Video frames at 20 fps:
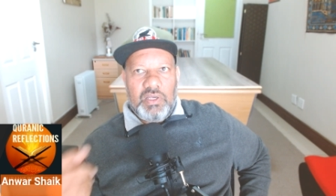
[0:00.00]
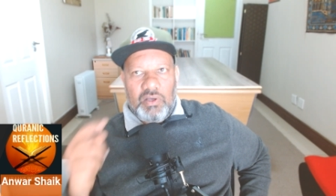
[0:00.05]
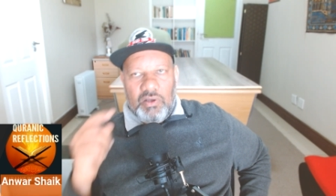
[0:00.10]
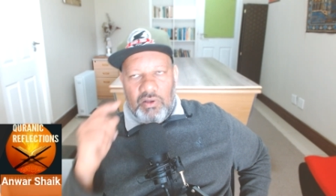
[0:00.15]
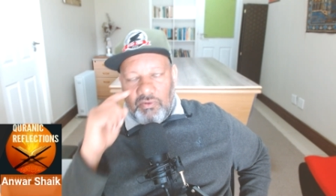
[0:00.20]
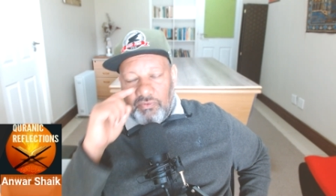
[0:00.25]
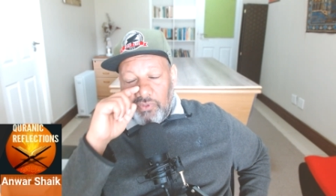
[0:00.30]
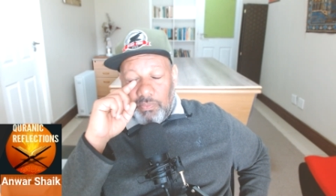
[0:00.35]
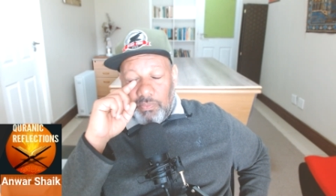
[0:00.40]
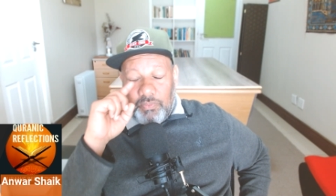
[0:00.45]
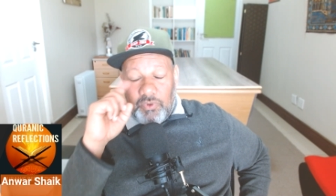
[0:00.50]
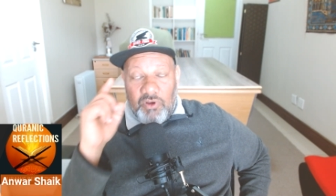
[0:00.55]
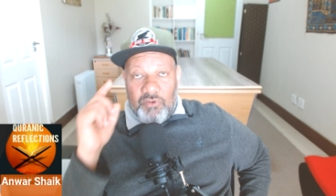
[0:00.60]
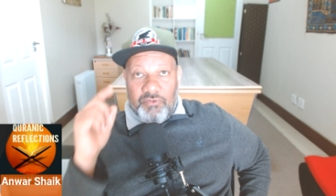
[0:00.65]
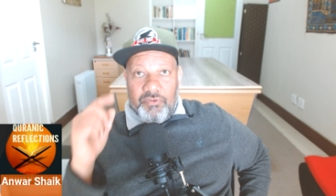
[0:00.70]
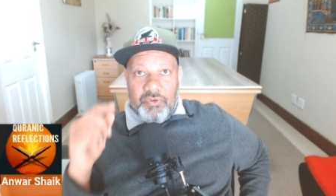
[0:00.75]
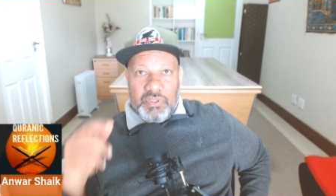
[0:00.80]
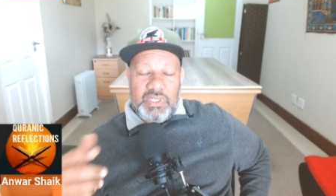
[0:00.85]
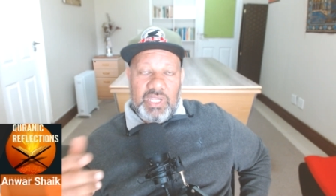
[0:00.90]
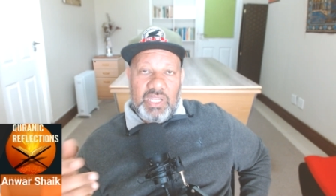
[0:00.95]
of the
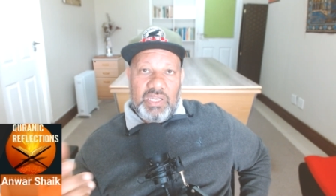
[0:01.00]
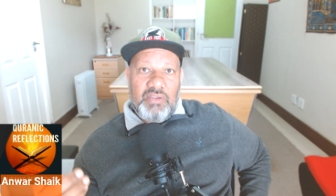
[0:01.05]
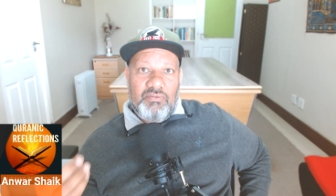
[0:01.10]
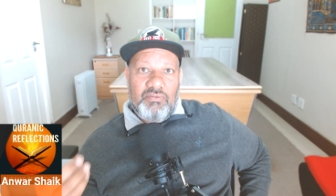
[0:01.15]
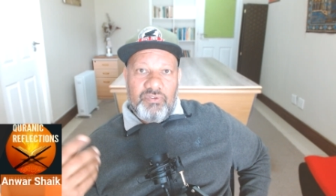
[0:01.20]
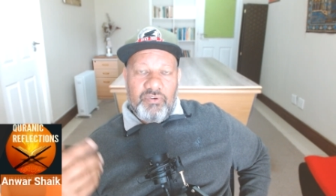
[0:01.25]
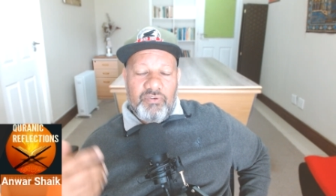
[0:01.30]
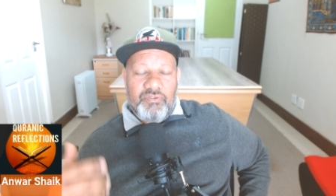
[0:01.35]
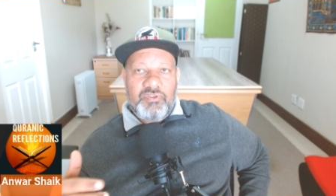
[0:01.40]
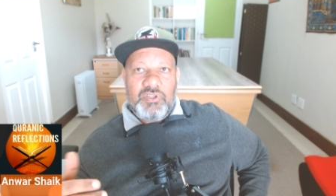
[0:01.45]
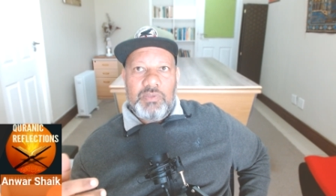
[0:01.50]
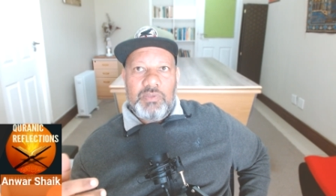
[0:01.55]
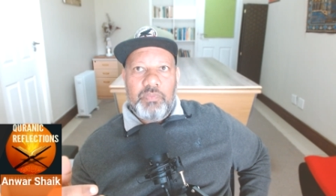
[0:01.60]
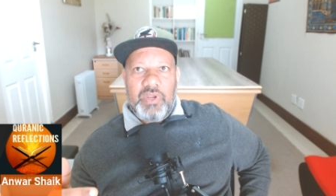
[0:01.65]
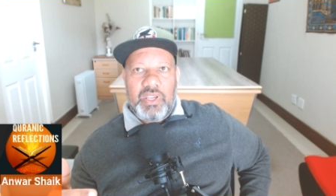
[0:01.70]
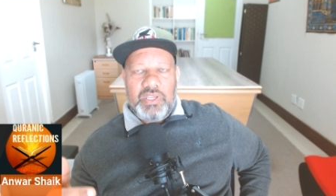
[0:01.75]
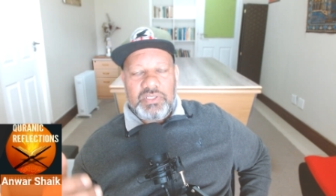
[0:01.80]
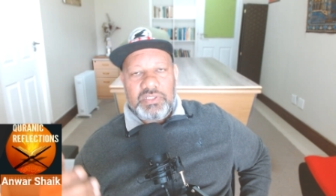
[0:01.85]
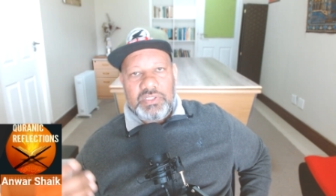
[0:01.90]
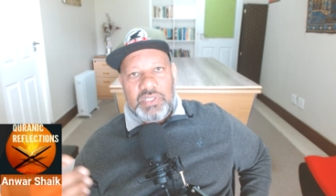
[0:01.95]
Prophet getting 50
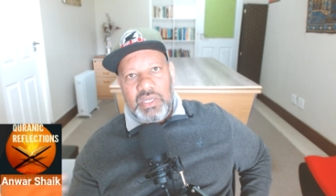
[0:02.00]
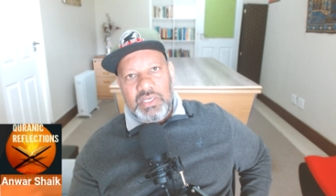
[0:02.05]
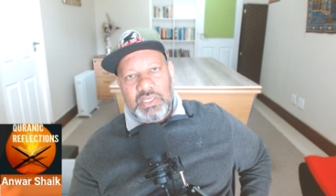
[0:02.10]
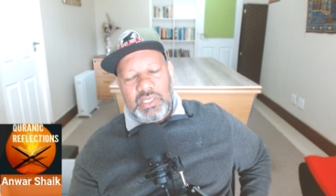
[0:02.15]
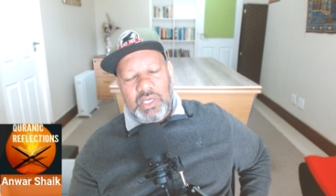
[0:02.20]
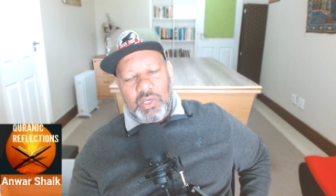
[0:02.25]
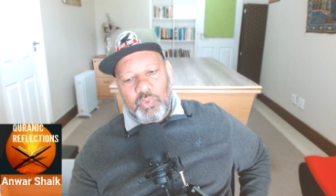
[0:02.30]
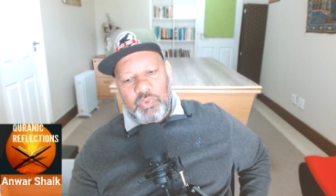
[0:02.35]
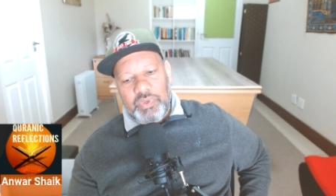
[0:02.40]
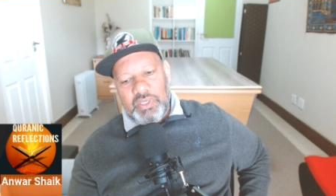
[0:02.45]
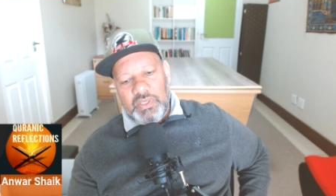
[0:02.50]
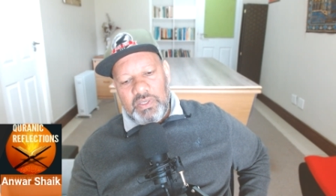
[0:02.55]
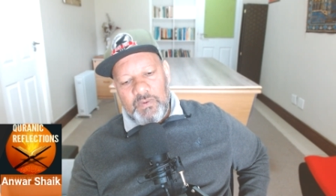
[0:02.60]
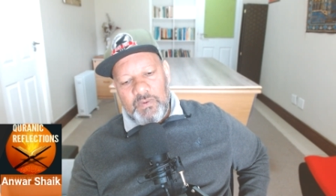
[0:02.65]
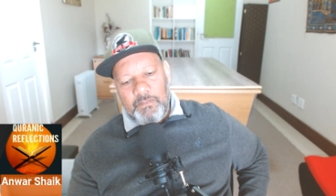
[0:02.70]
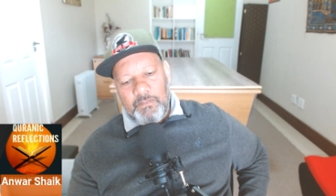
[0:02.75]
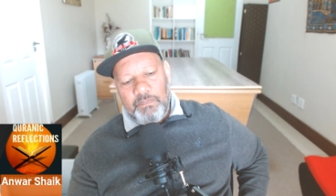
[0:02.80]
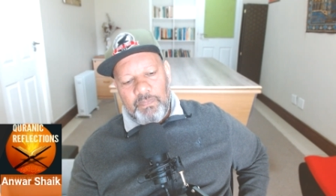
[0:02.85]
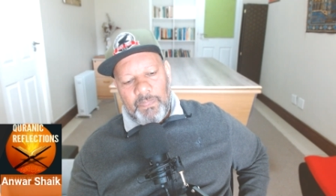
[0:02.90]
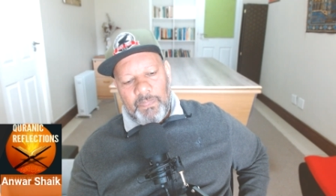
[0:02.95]
prayers, then going